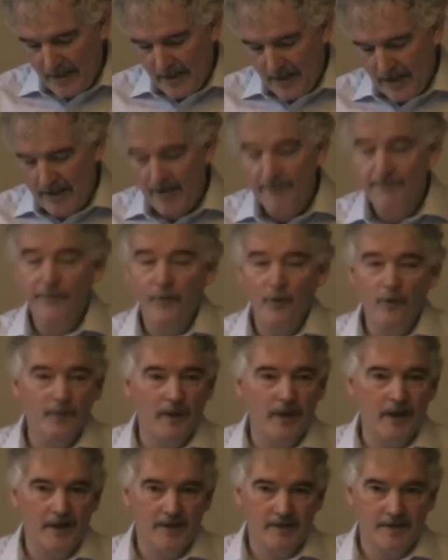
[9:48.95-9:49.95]
And they're
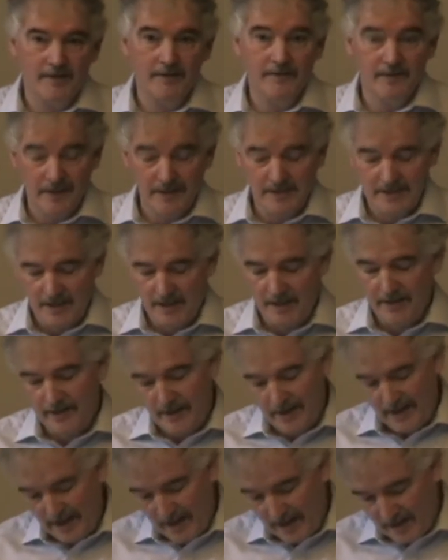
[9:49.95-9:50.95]
formalised in things like
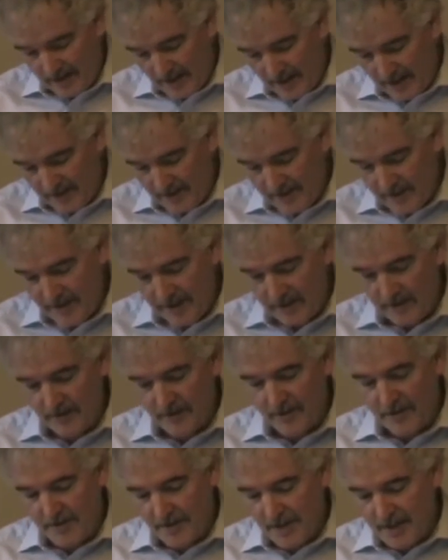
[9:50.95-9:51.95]
health
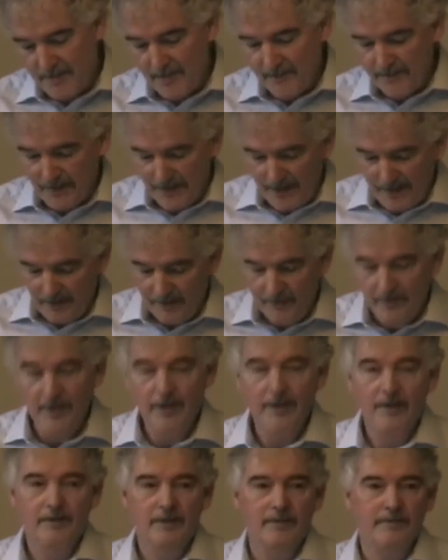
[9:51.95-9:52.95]
technology assessment for health,
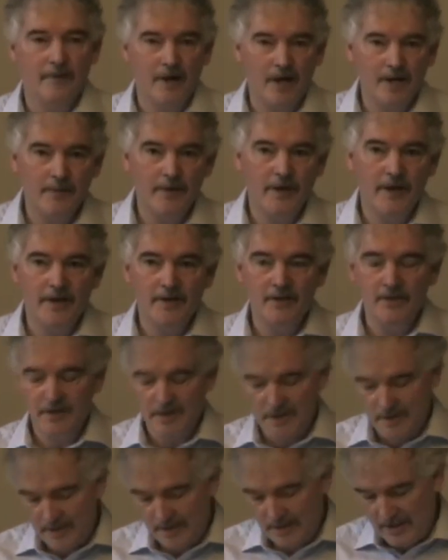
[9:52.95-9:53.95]
environment
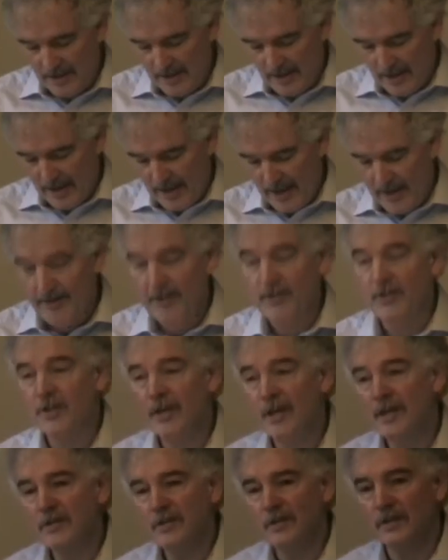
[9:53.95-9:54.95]
agencies, and
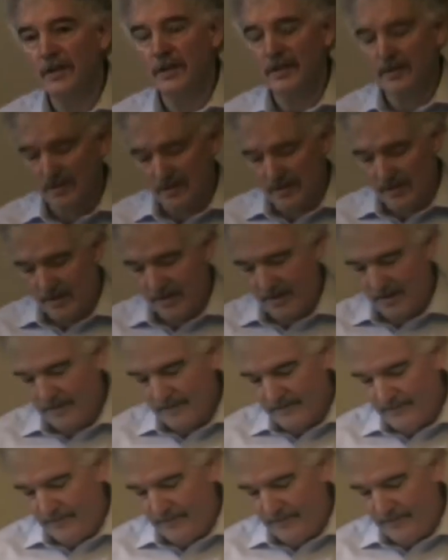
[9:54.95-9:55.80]
educational agencies.